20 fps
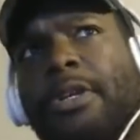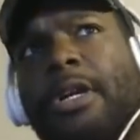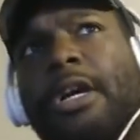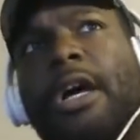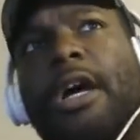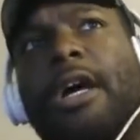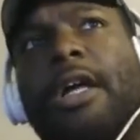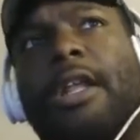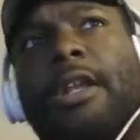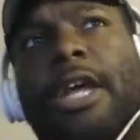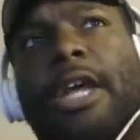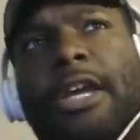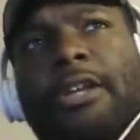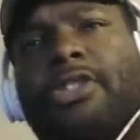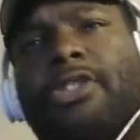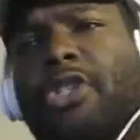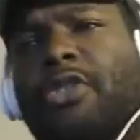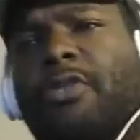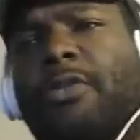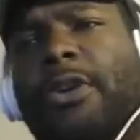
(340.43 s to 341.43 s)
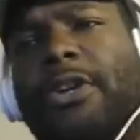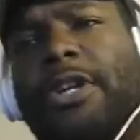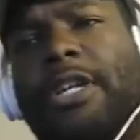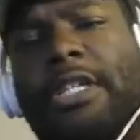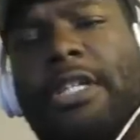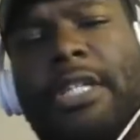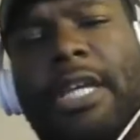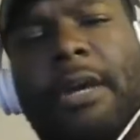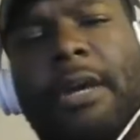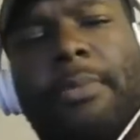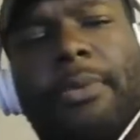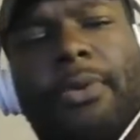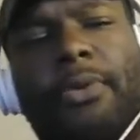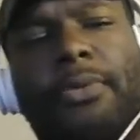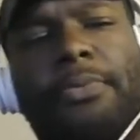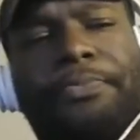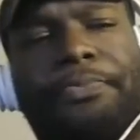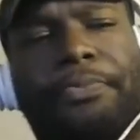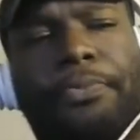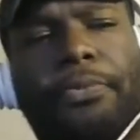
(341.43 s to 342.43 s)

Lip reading: Like just for an example,